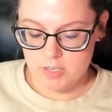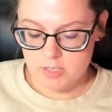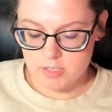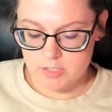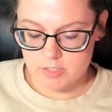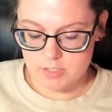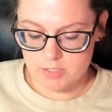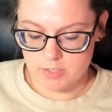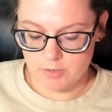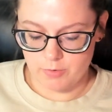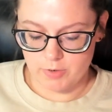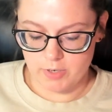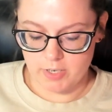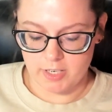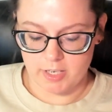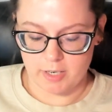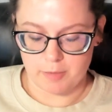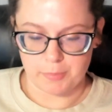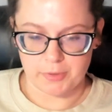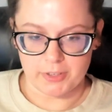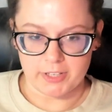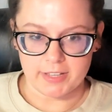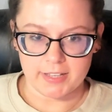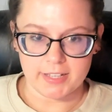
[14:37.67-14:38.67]
So we're going to
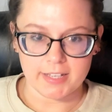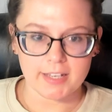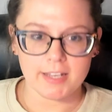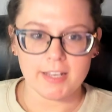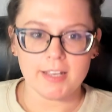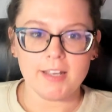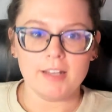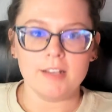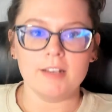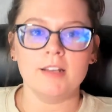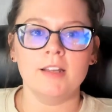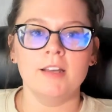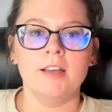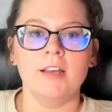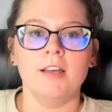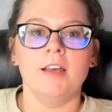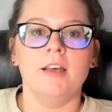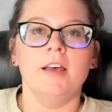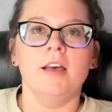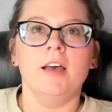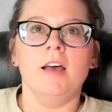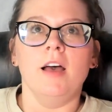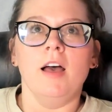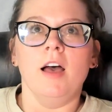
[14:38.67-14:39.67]
breathe in
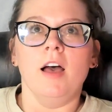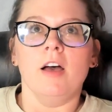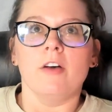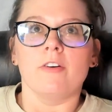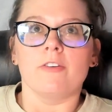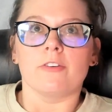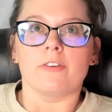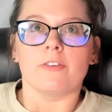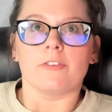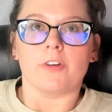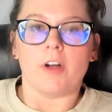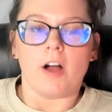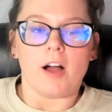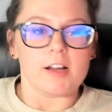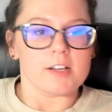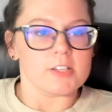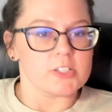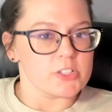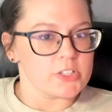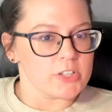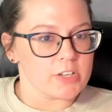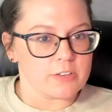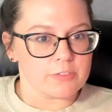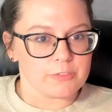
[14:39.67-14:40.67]

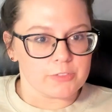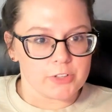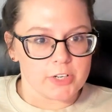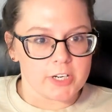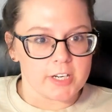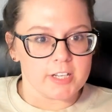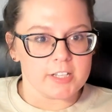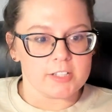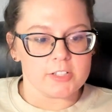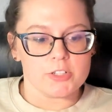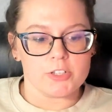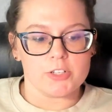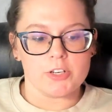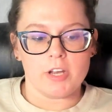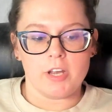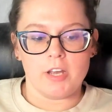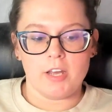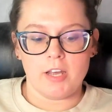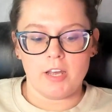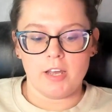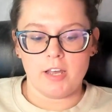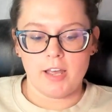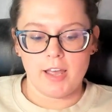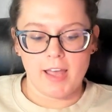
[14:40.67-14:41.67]
oxygen-rich
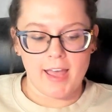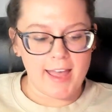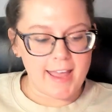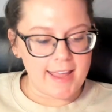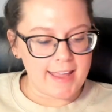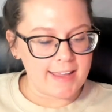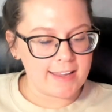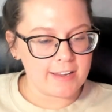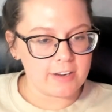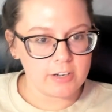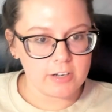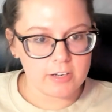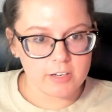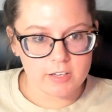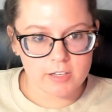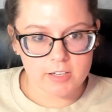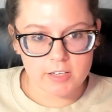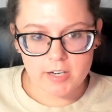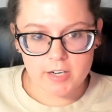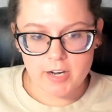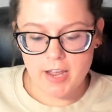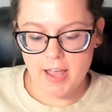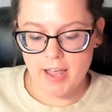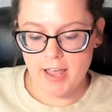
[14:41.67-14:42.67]

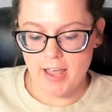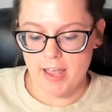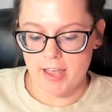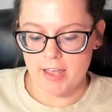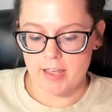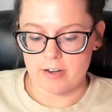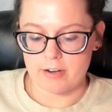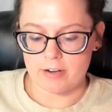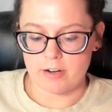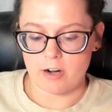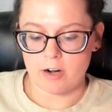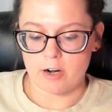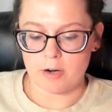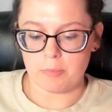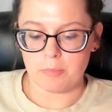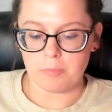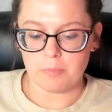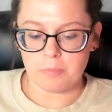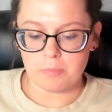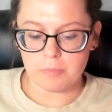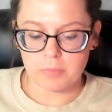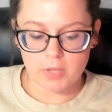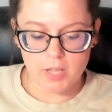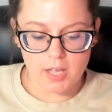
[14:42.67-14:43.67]
air, and our
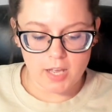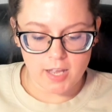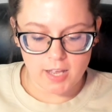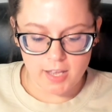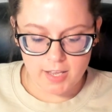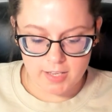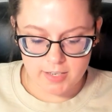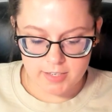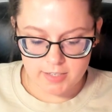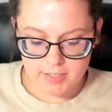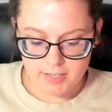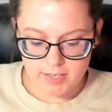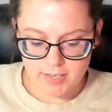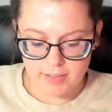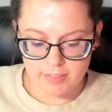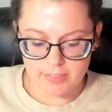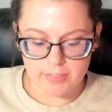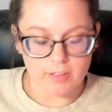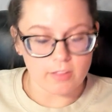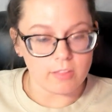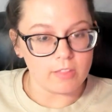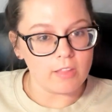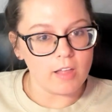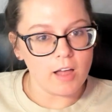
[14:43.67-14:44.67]
blood in
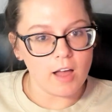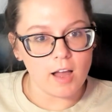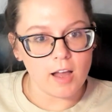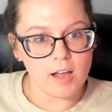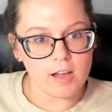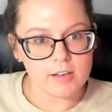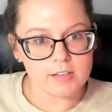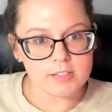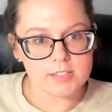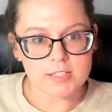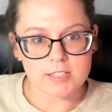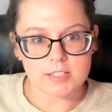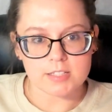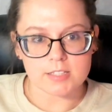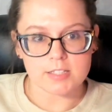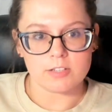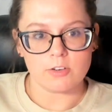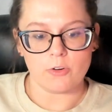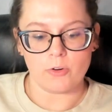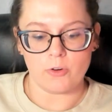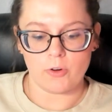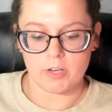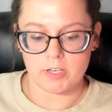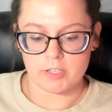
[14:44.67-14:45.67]
the lungs is
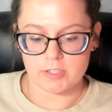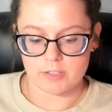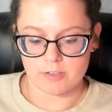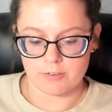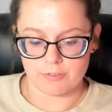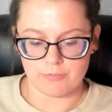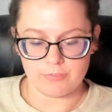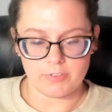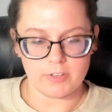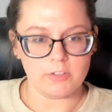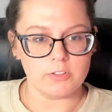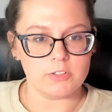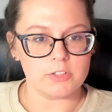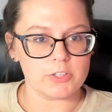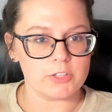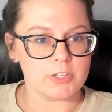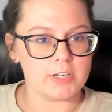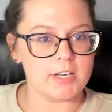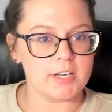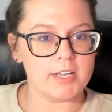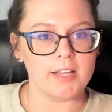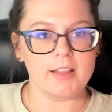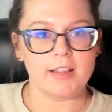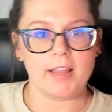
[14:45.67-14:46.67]
going to filter
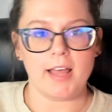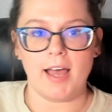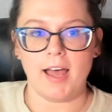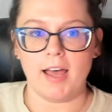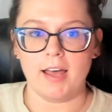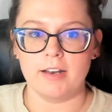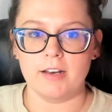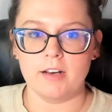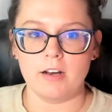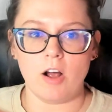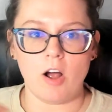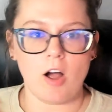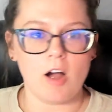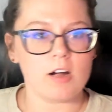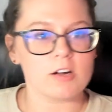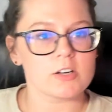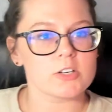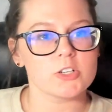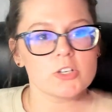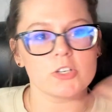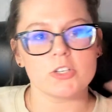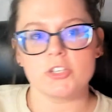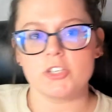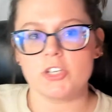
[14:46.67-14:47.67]
in that
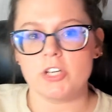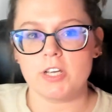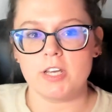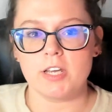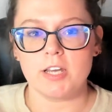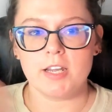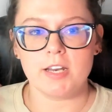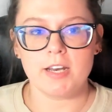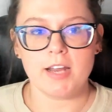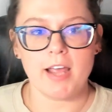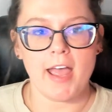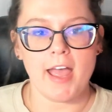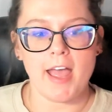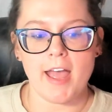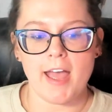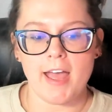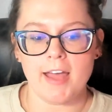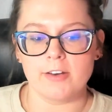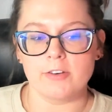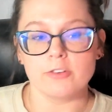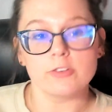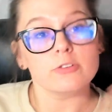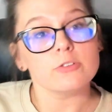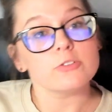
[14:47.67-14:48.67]
oxygen
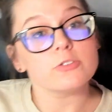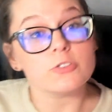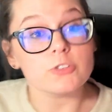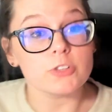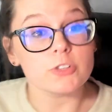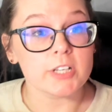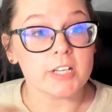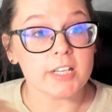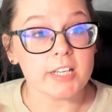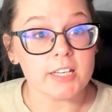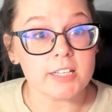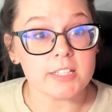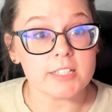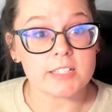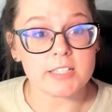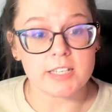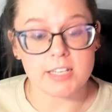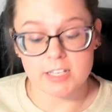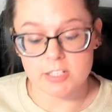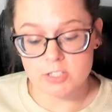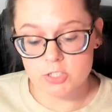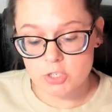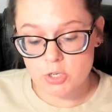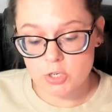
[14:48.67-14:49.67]
and nutrients
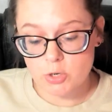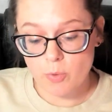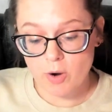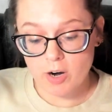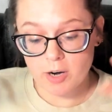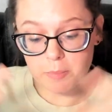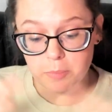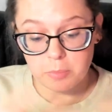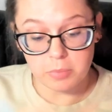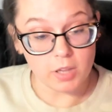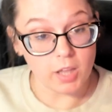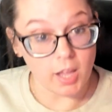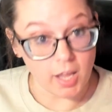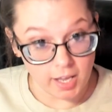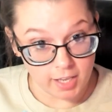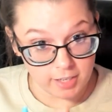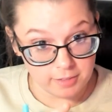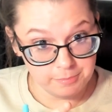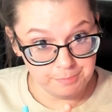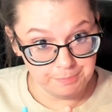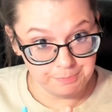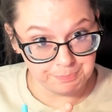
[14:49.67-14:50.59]
into our blood.